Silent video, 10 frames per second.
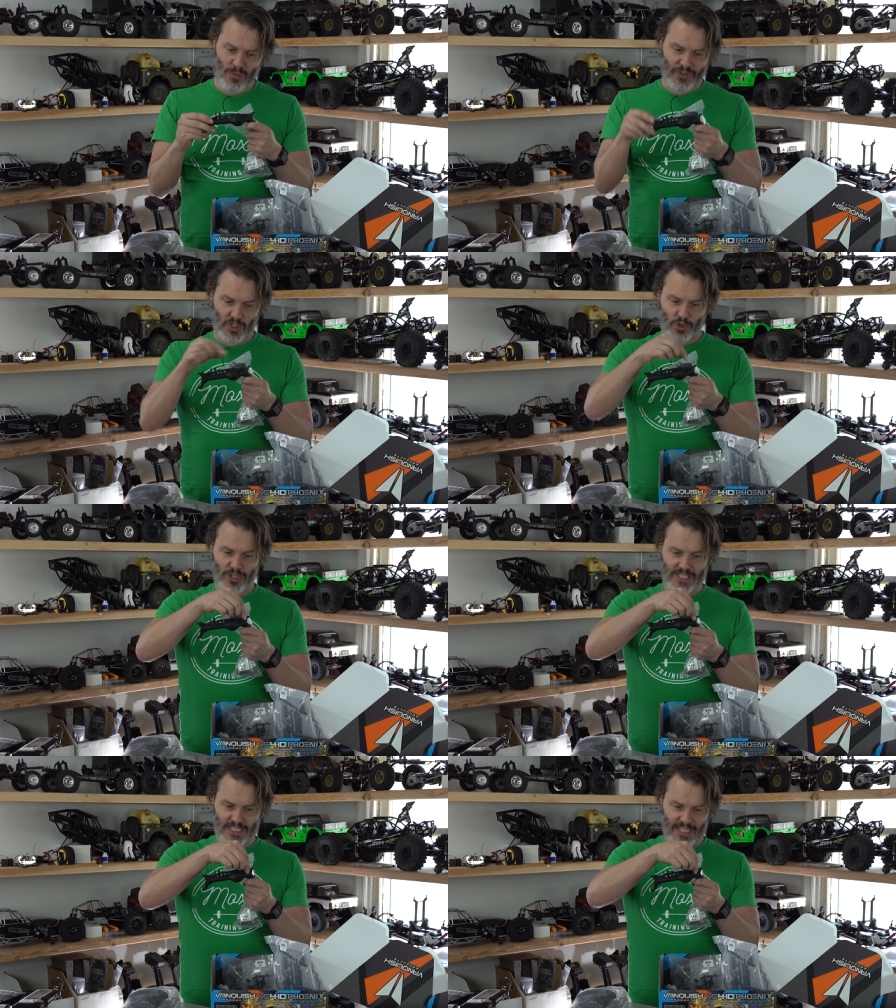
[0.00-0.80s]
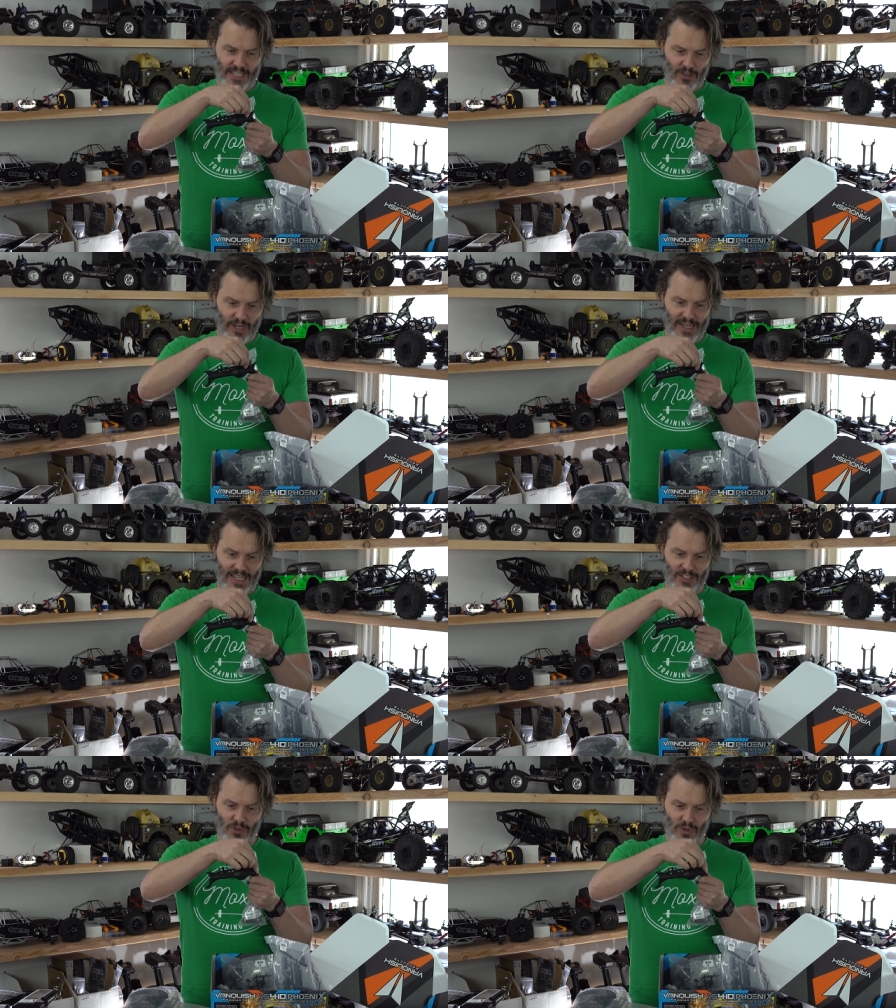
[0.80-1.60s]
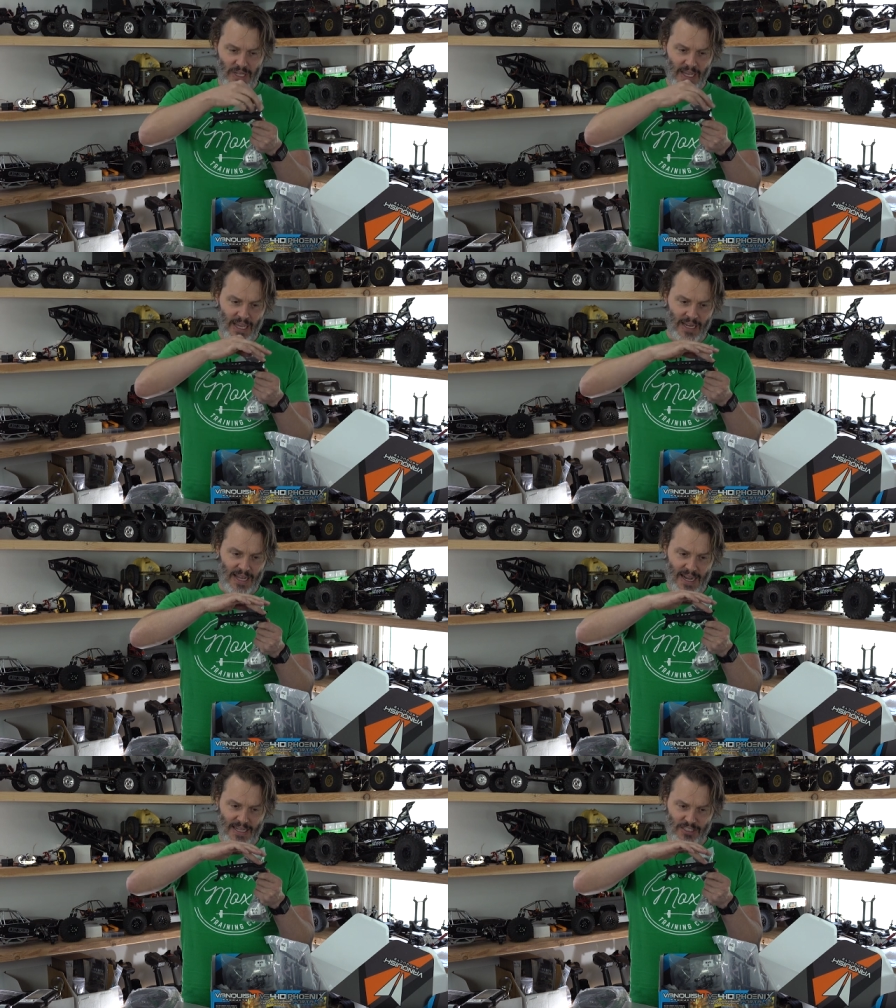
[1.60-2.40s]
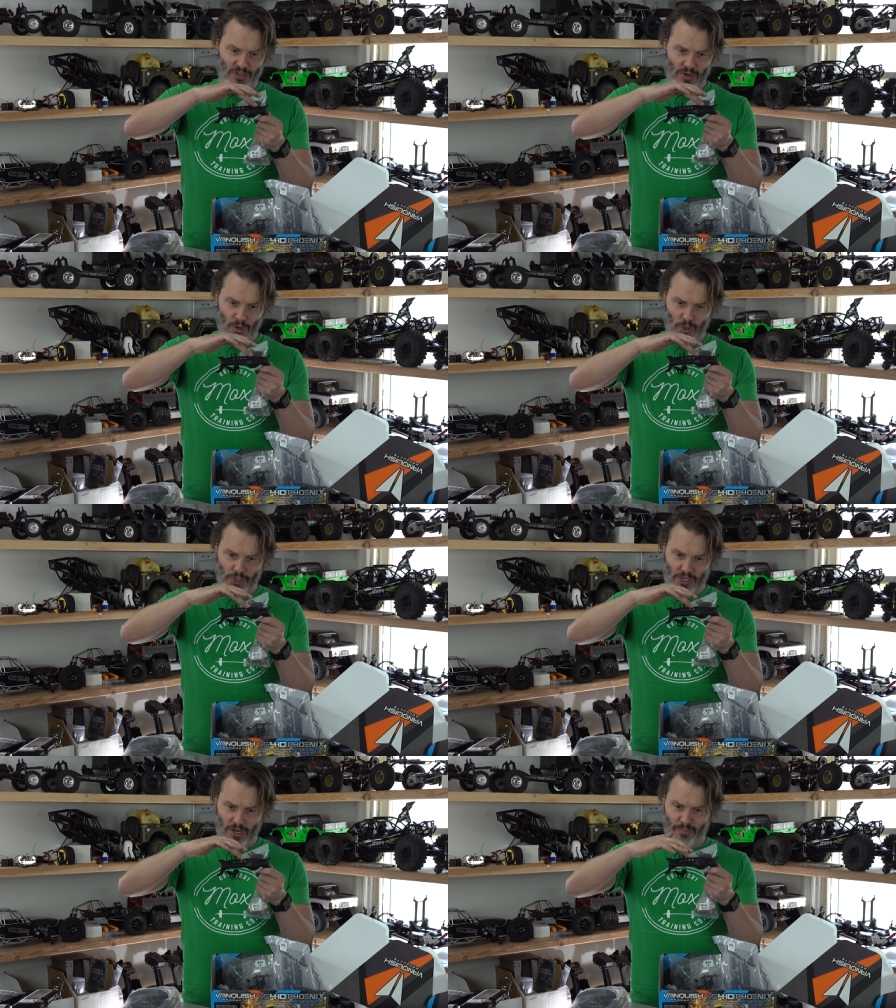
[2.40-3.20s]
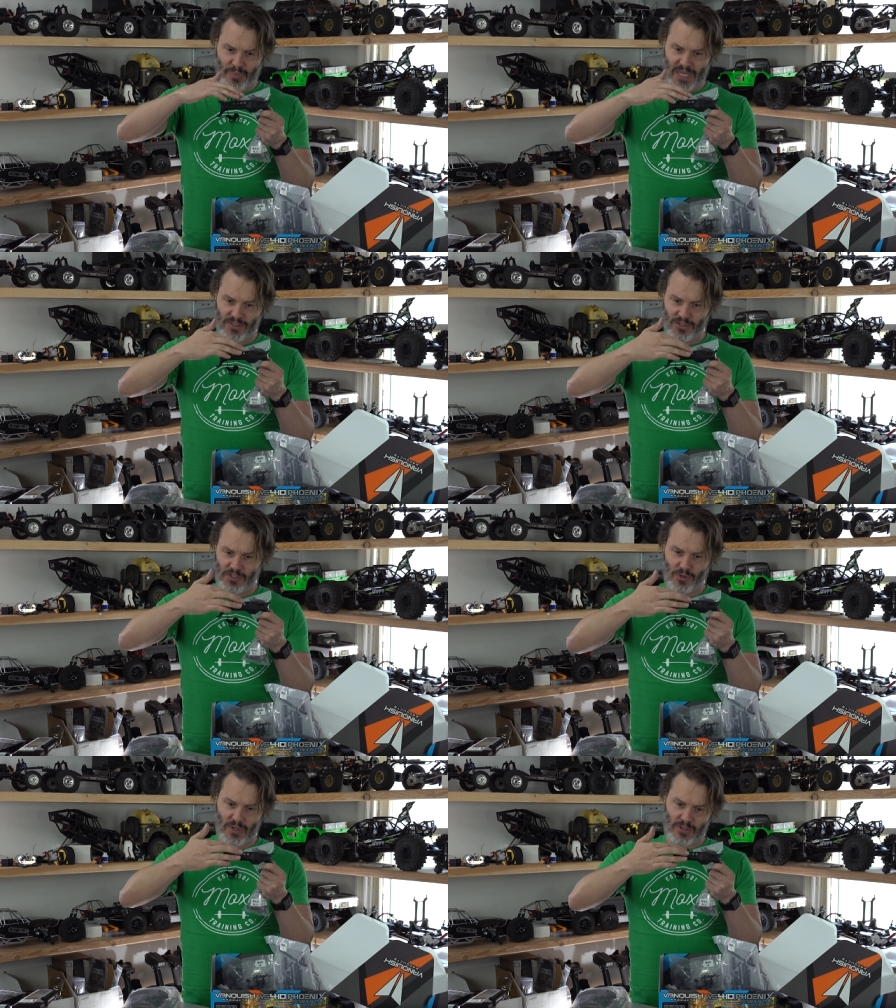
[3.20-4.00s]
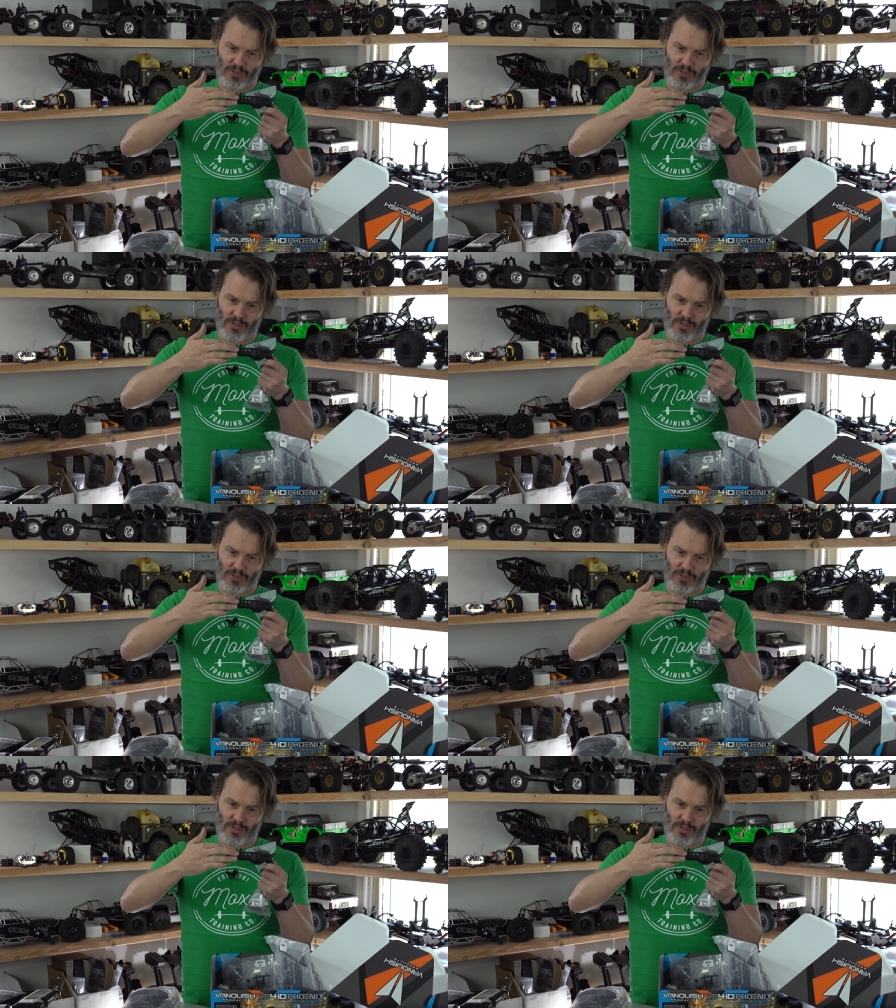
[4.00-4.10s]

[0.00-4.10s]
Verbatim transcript: But the truss is integrated into it, and it has no sharp bends to it.